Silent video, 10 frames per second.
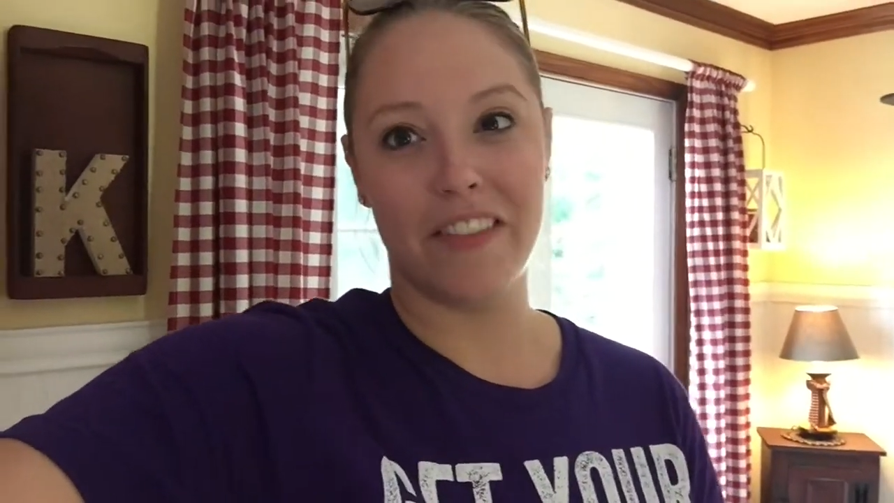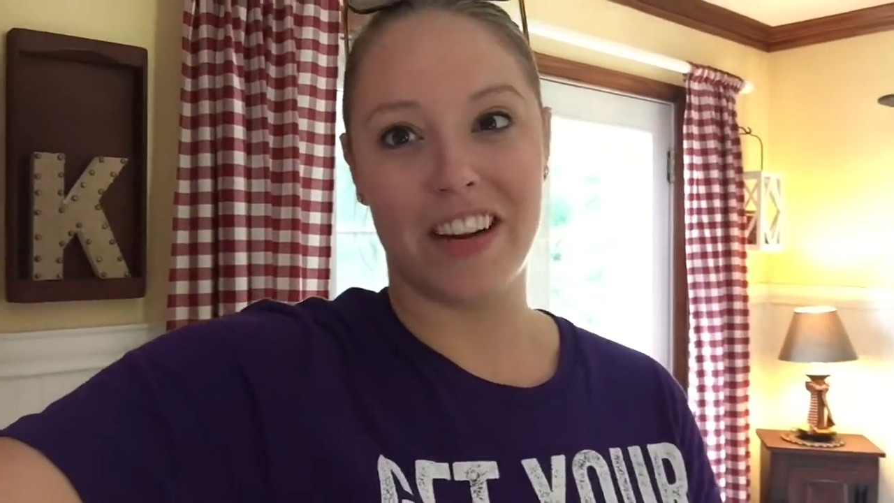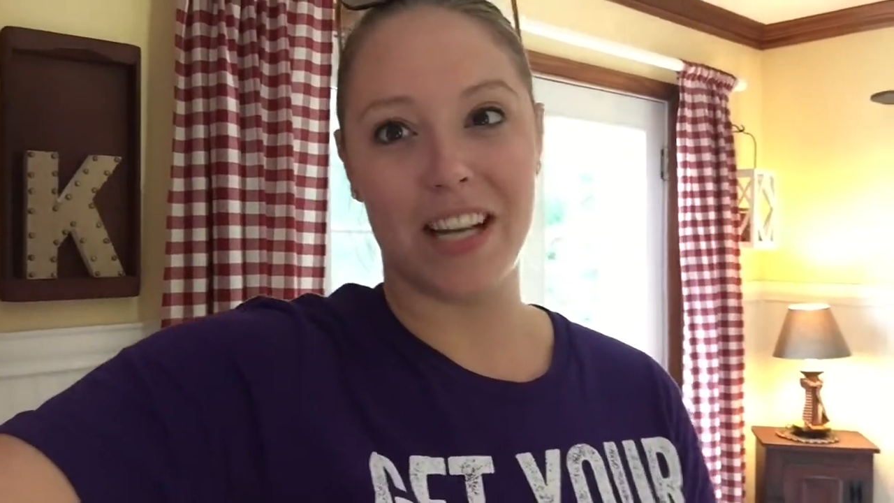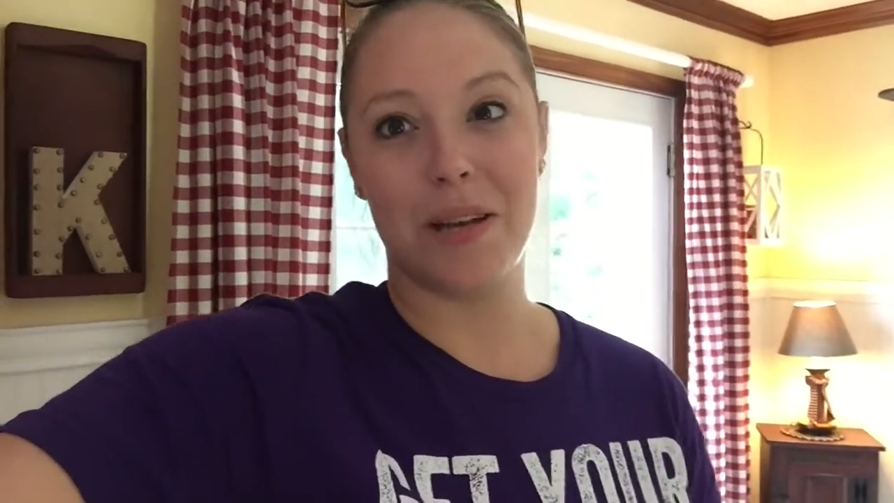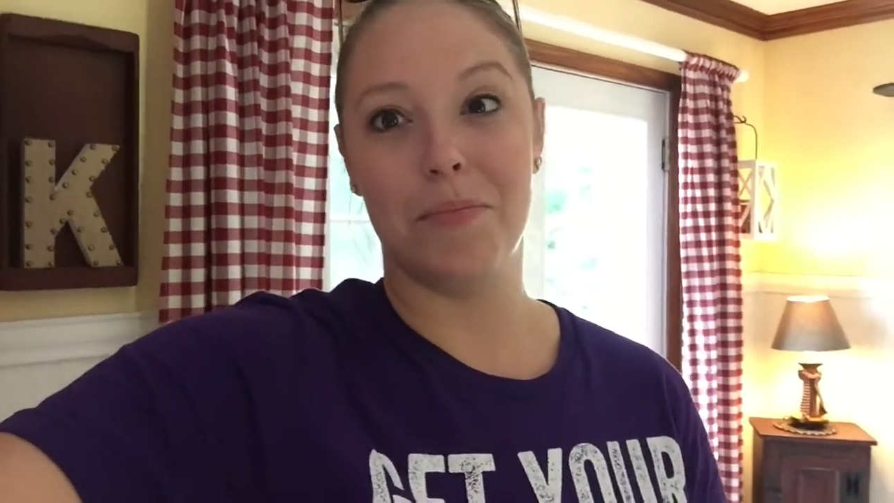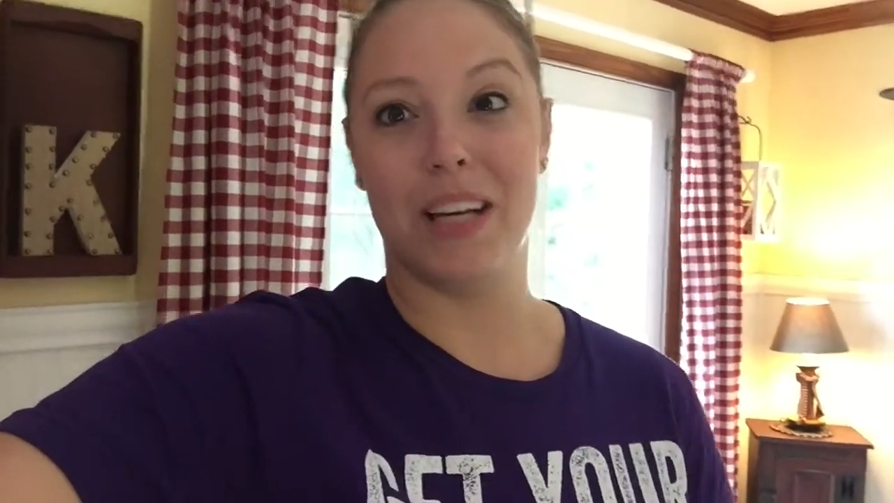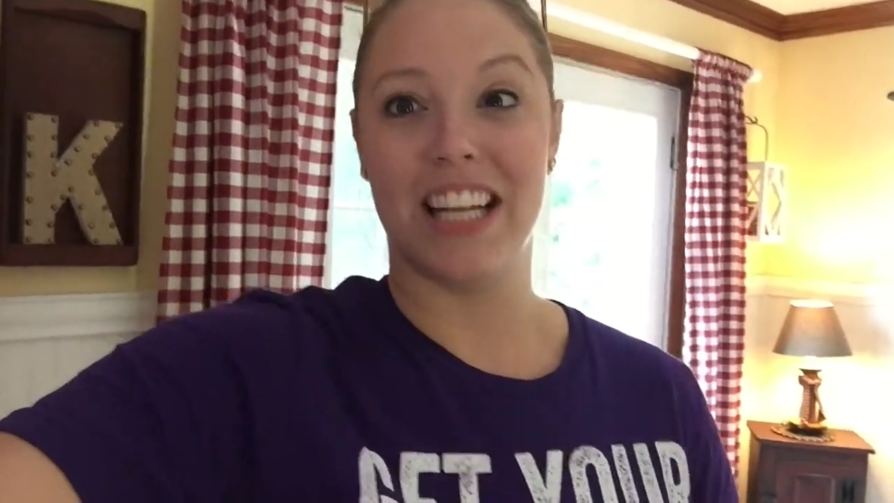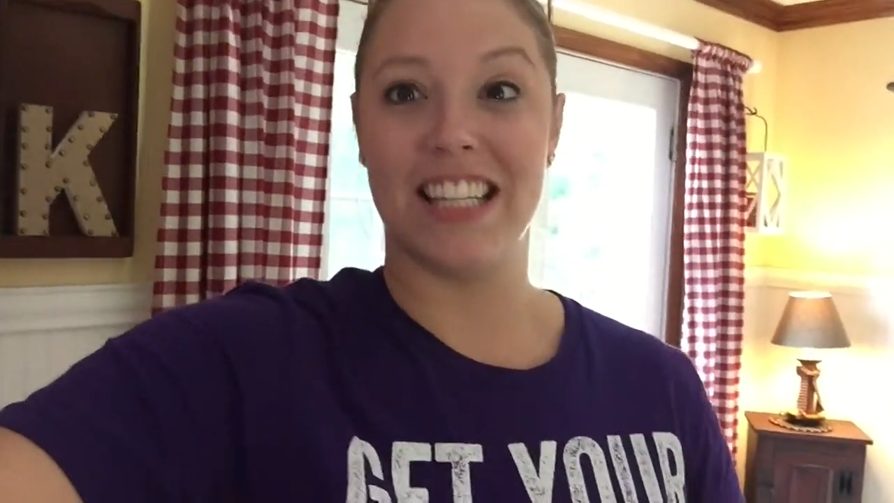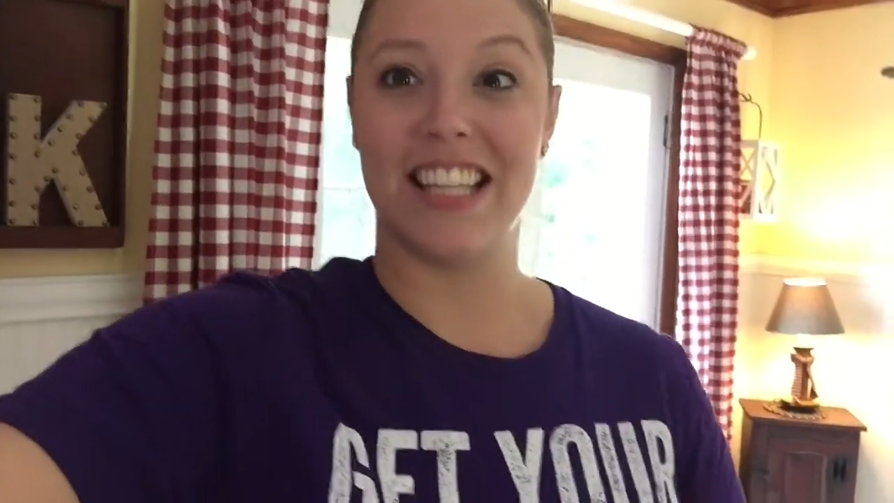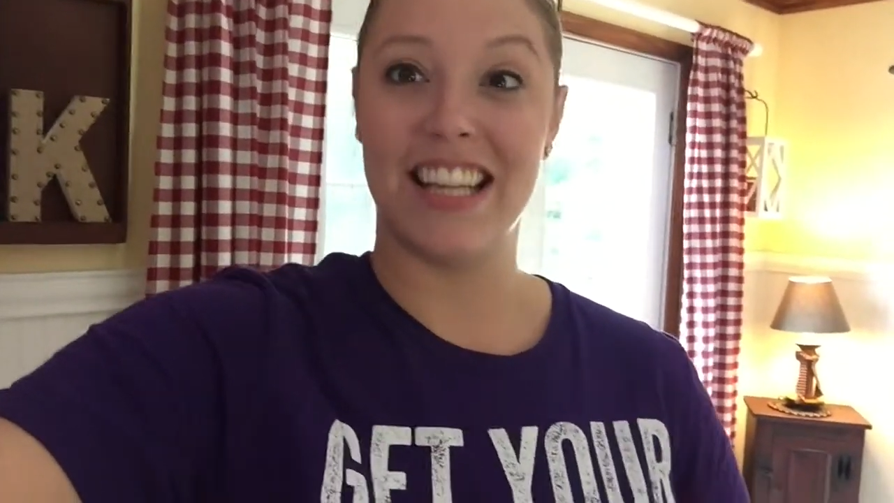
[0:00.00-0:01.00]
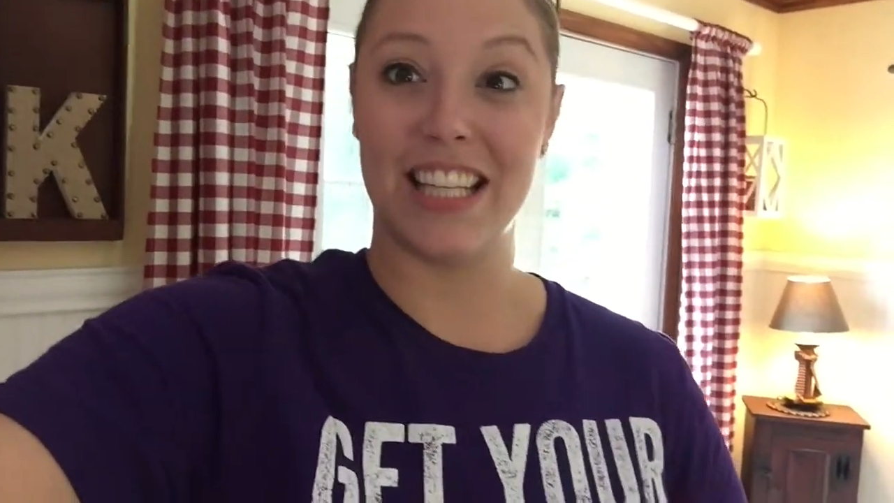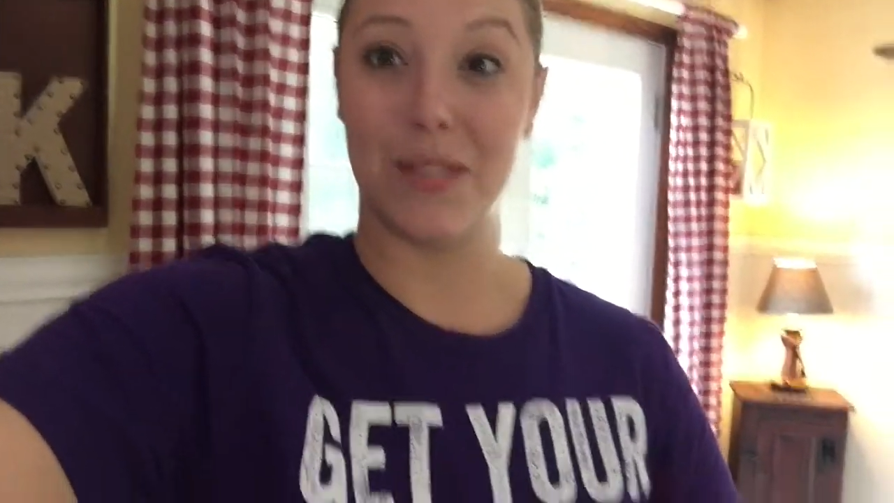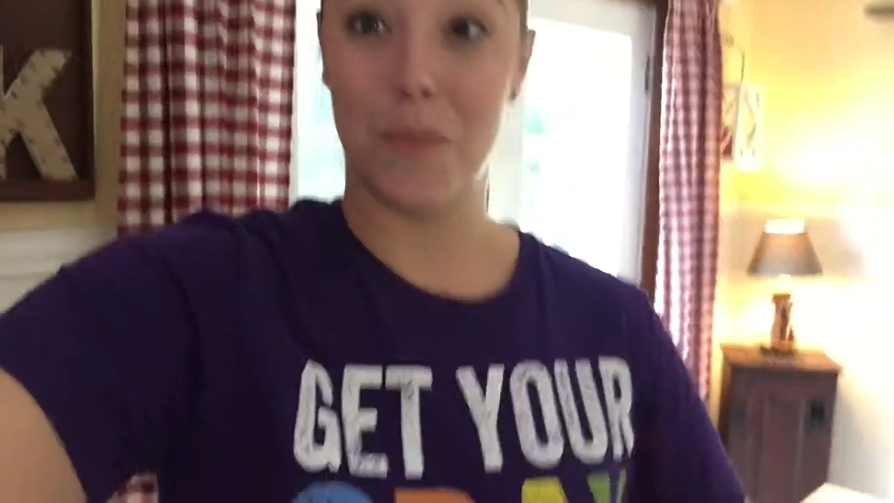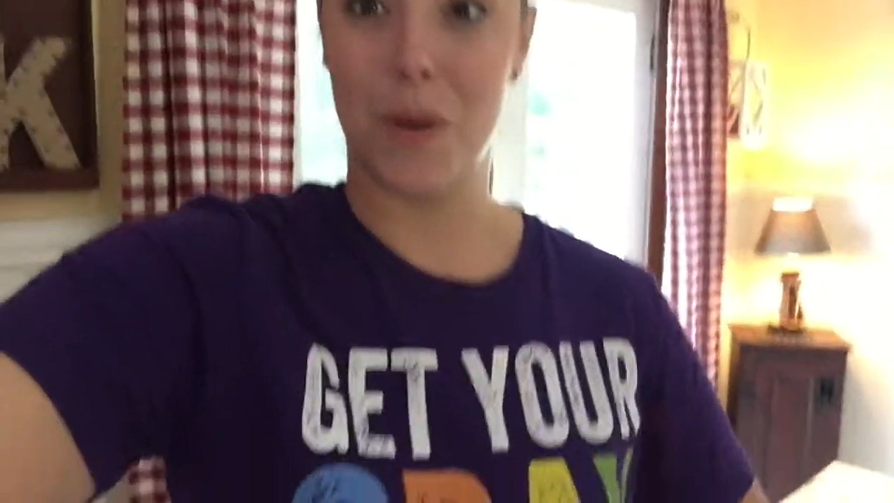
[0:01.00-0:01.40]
funny because this